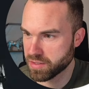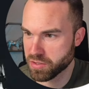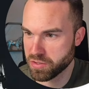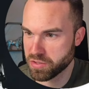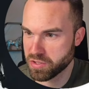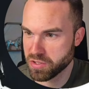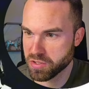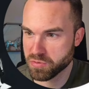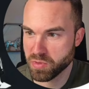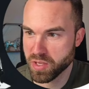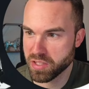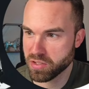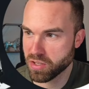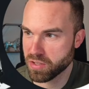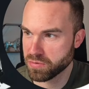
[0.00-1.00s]
you just
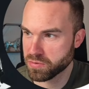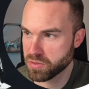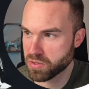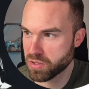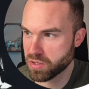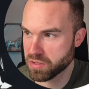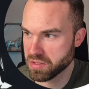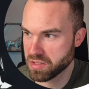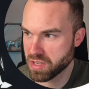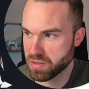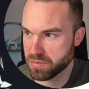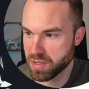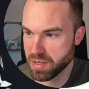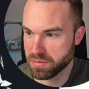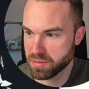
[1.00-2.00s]
write off to cause a
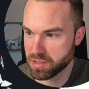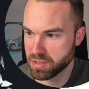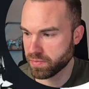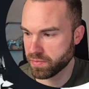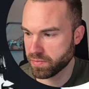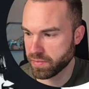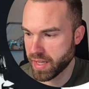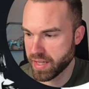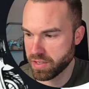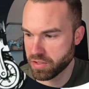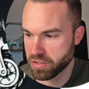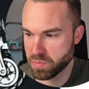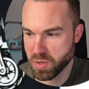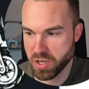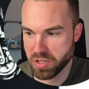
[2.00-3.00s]
kerfuffle. And
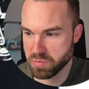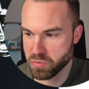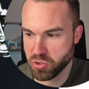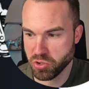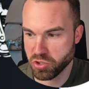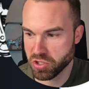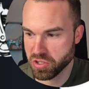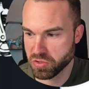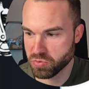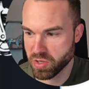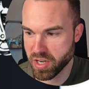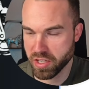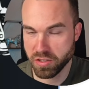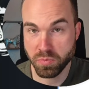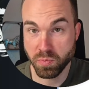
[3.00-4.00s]
on the bottom you just
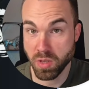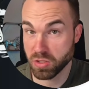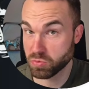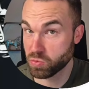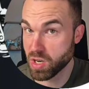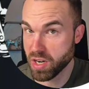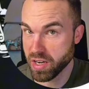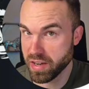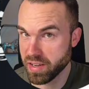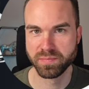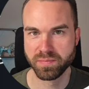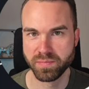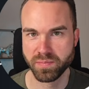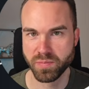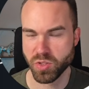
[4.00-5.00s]
write but
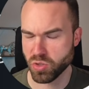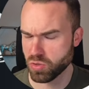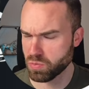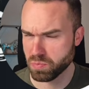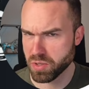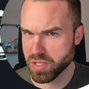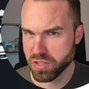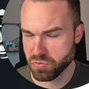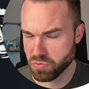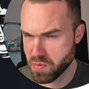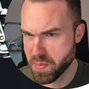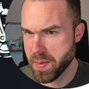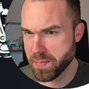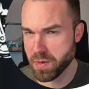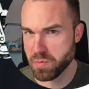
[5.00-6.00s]
why. So please
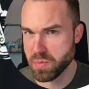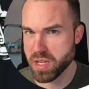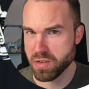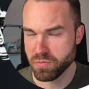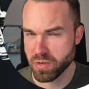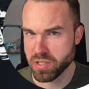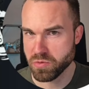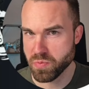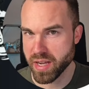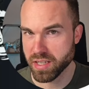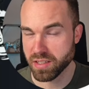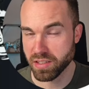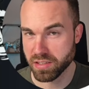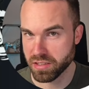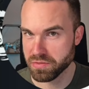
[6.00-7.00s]
remember me when you
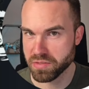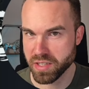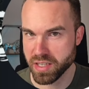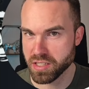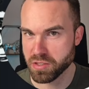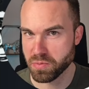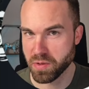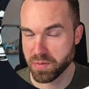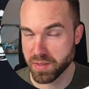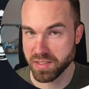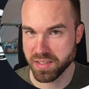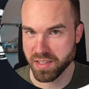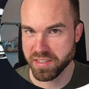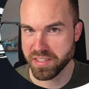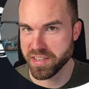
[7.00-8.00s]
make a lot of sales with
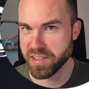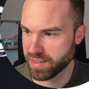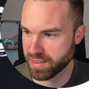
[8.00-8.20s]
this idea.